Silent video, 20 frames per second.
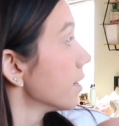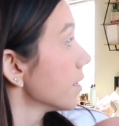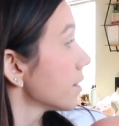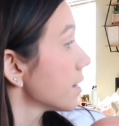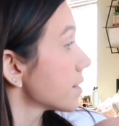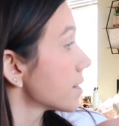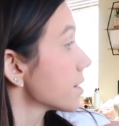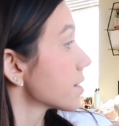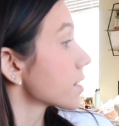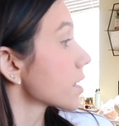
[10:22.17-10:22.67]

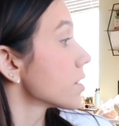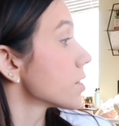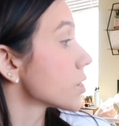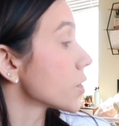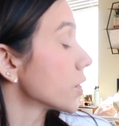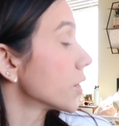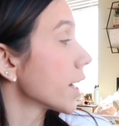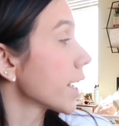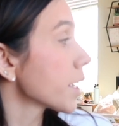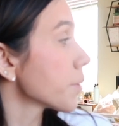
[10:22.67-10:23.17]
this is
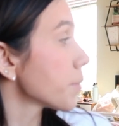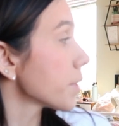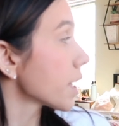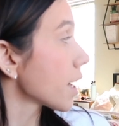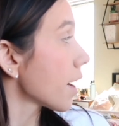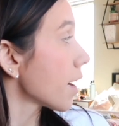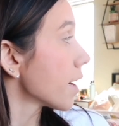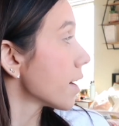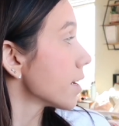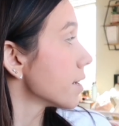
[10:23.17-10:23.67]
concerning
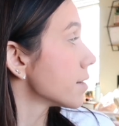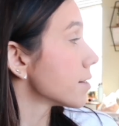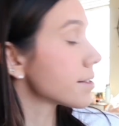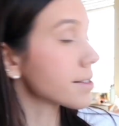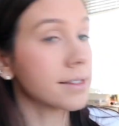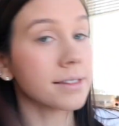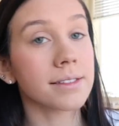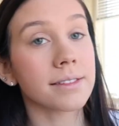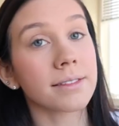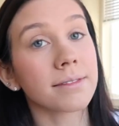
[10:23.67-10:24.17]

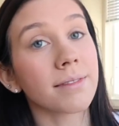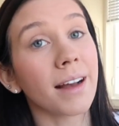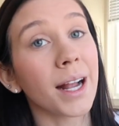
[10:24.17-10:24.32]
because